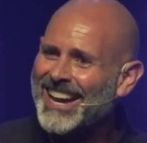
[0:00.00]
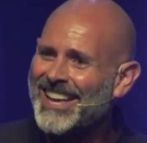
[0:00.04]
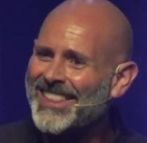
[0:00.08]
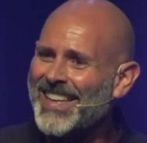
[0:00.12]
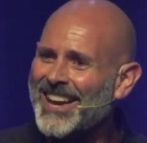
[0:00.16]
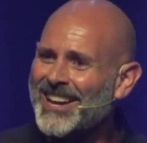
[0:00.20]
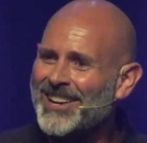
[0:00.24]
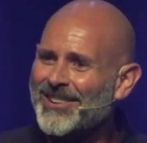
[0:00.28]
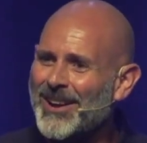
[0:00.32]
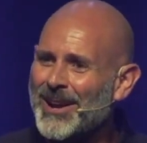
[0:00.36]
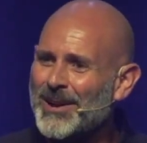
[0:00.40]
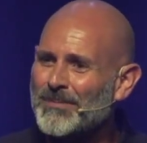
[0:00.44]

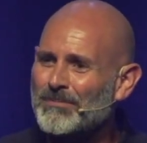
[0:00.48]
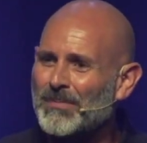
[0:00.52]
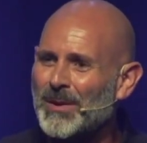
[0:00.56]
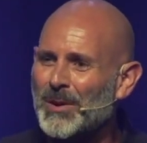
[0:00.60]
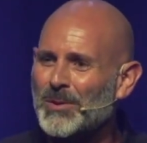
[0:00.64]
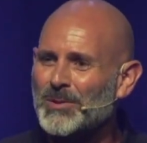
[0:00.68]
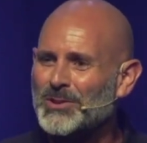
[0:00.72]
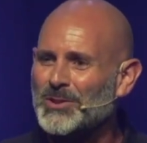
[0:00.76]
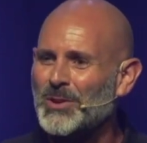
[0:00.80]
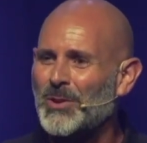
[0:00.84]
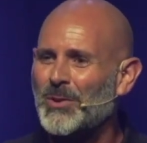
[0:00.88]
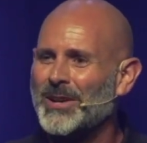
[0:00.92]
that great boat
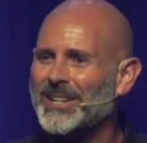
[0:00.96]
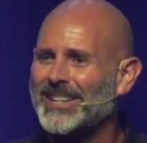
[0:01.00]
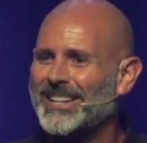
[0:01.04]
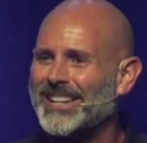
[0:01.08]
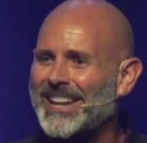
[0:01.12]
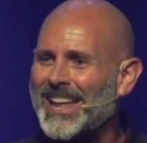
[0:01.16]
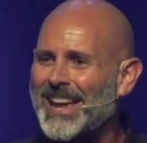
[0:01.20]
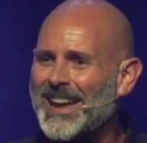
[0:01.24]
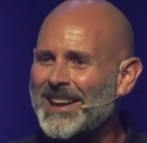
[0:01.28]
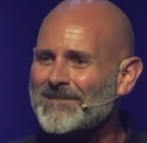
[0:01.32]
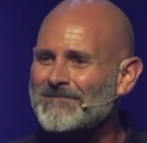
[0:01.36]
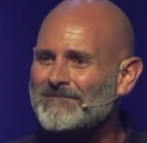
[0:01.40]
story
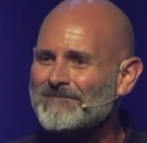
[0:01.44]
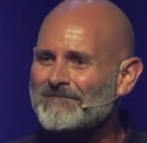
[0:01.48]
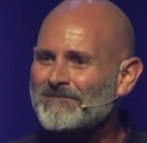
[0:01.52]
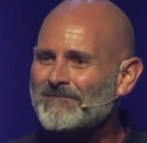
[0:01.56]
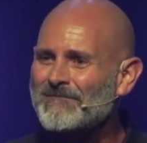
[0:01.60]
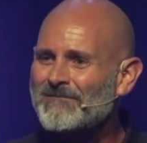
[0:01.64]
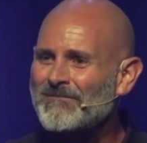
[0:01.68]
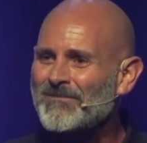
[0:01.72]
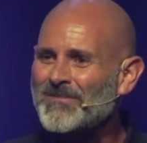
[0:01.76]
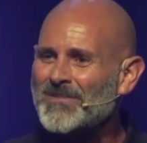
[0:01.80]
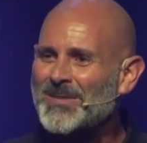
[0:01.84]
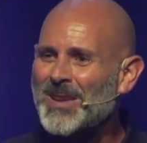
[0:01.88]
today?
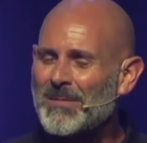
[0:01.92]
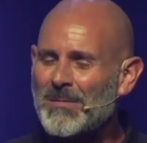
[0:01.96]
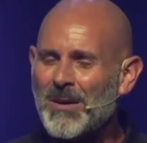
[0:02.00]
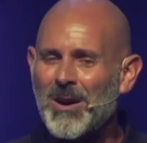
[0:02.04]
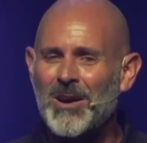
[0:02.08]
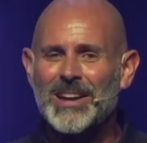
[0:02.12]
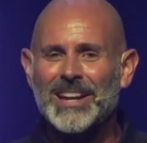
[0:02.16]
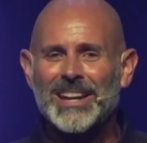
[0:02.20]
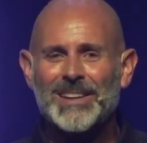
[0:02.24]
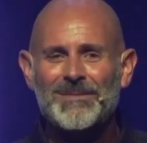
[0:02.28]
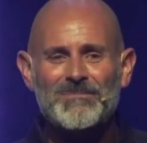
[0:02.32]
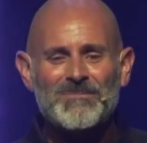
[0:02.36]
Come
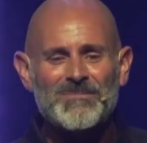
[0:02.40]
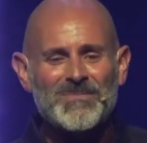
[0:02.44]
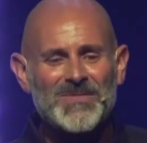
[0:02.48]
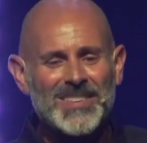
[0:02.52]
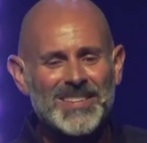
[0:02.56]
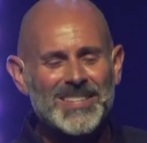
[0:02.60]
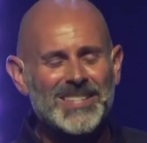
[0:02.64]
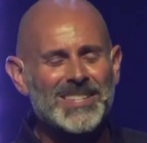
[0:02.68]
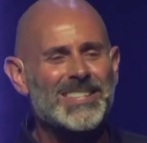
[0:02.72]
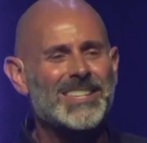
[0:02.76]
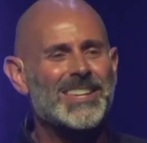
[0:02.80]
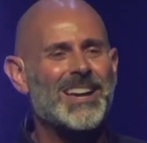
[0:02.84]
on.
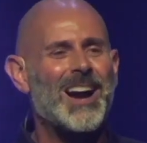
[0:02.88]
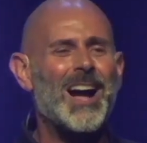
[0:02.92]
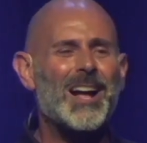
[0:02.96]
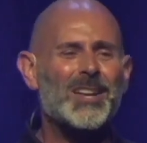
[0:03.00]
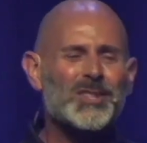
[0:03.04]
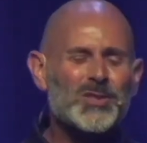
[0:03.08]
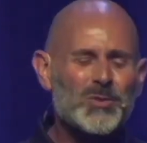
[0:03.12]
God's